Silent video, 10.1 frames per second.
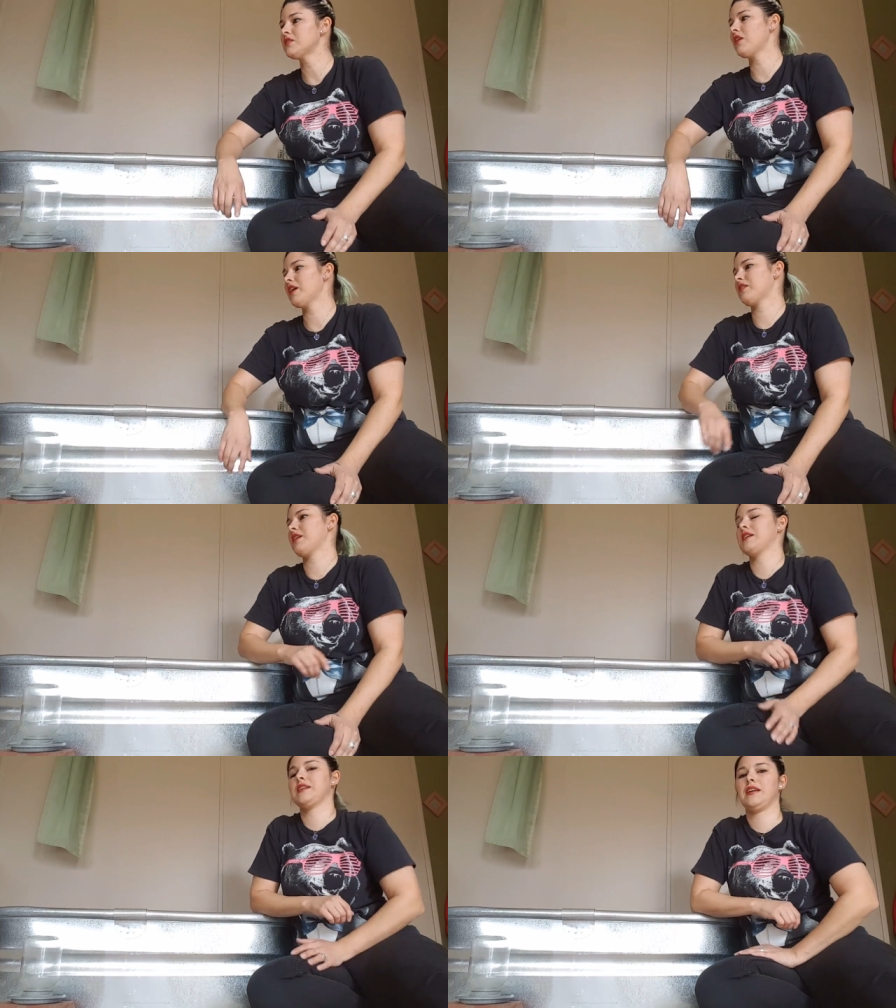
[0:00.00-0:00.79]
So I
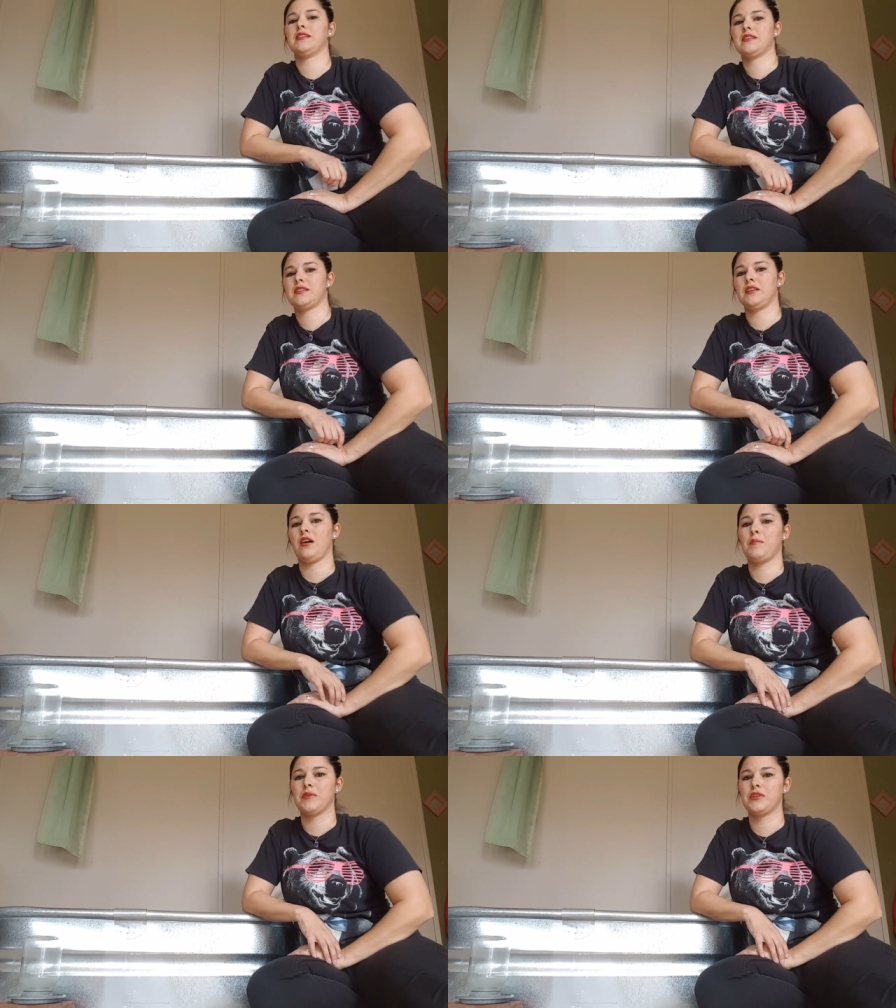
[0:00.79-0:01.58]
thought I'd take this
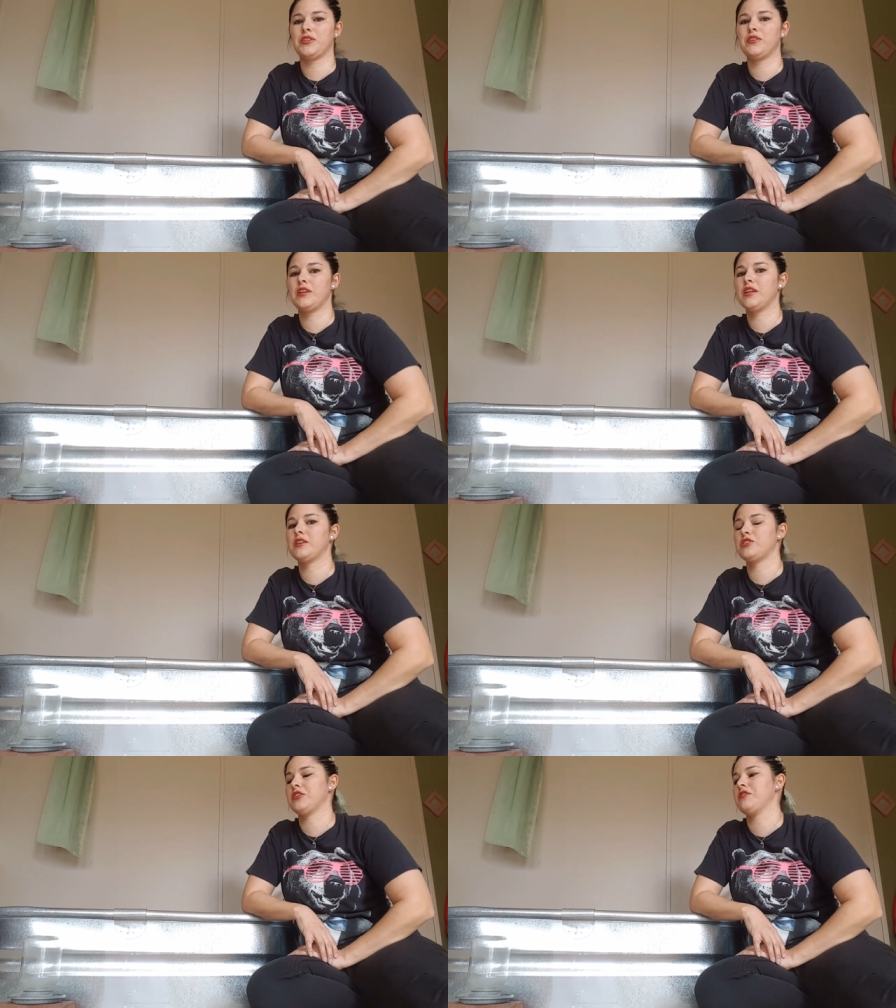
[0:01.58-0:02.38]
opportunity
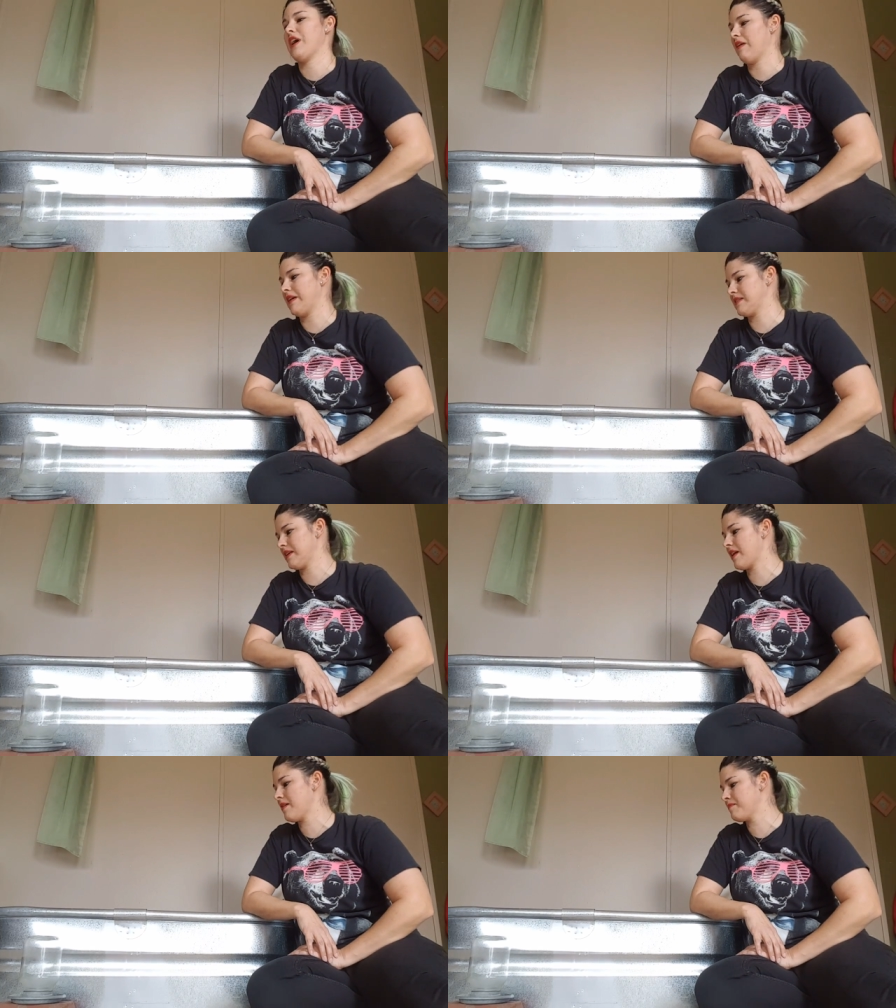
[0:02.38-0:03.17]
to show you how I
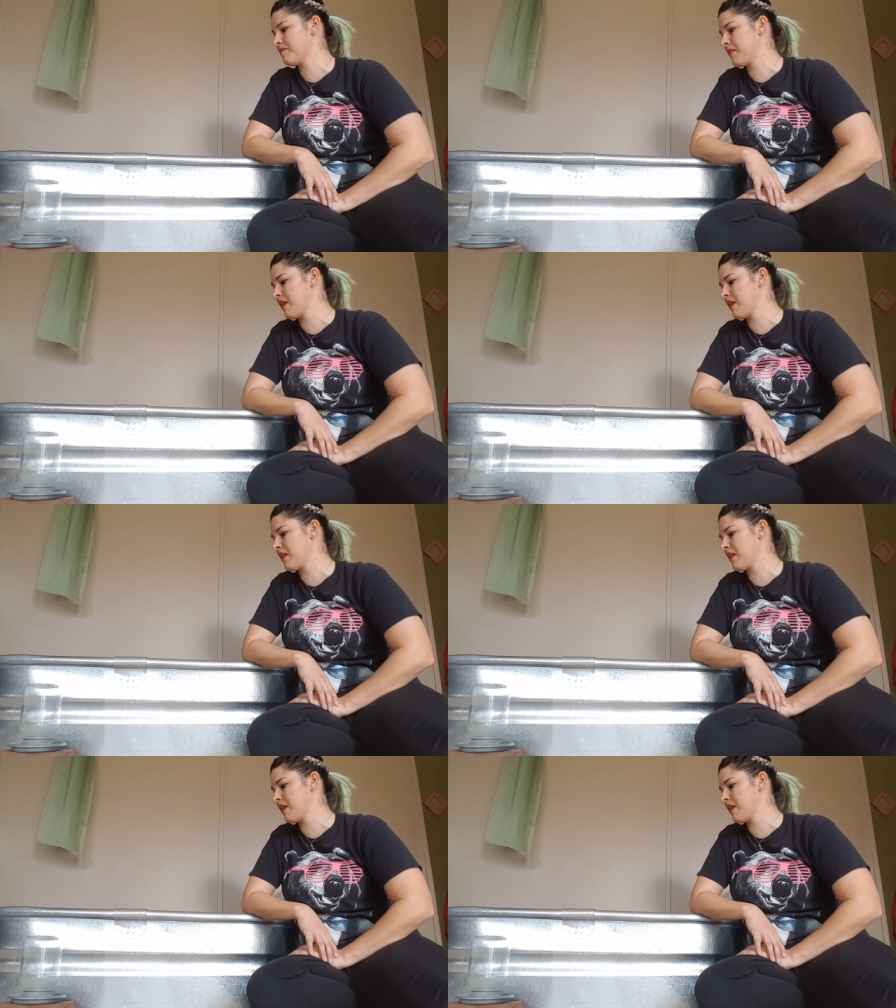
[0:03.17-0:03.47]
set up.